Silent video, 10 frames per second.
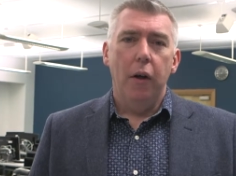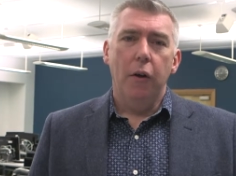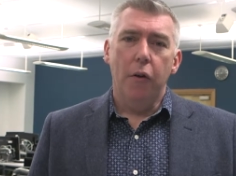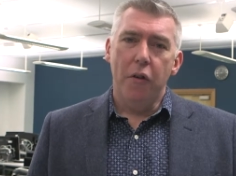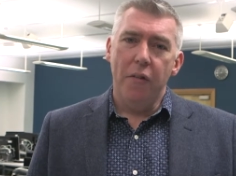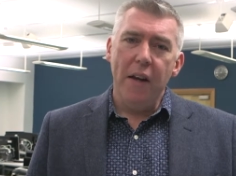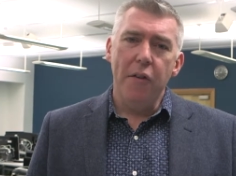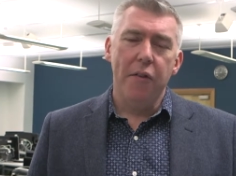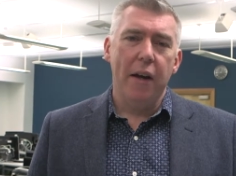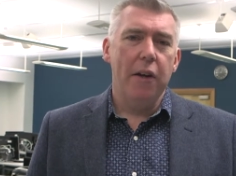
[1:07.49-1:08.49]
lots of
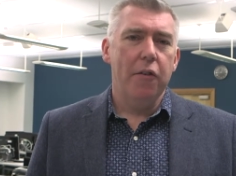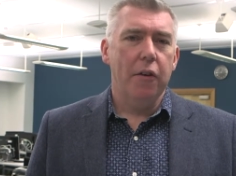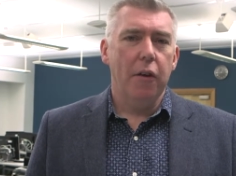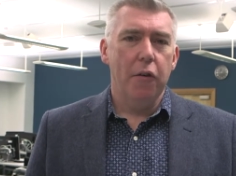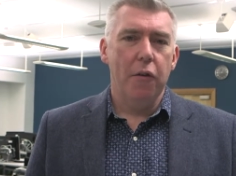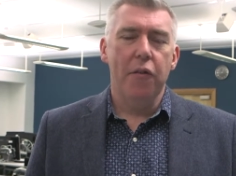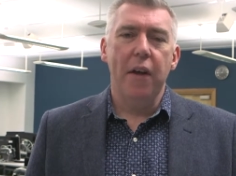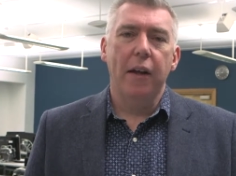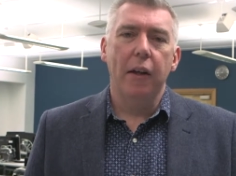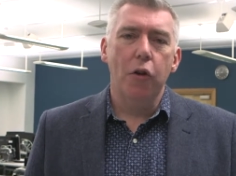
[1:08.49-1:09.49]
insight and lots of
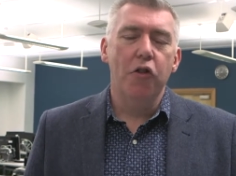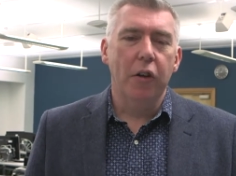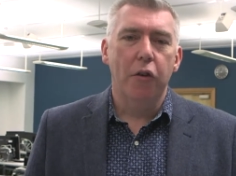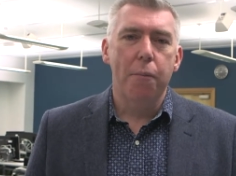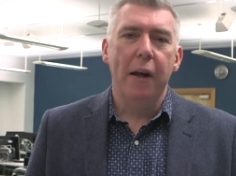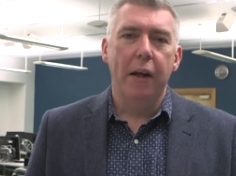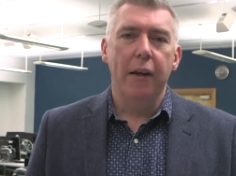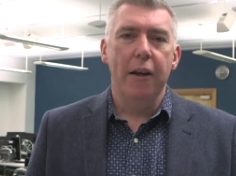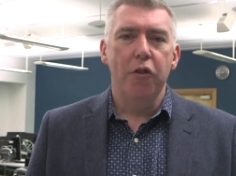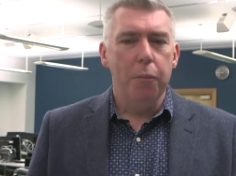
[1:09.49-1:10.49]
psychological
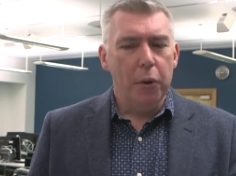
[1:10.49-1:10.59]
speculation,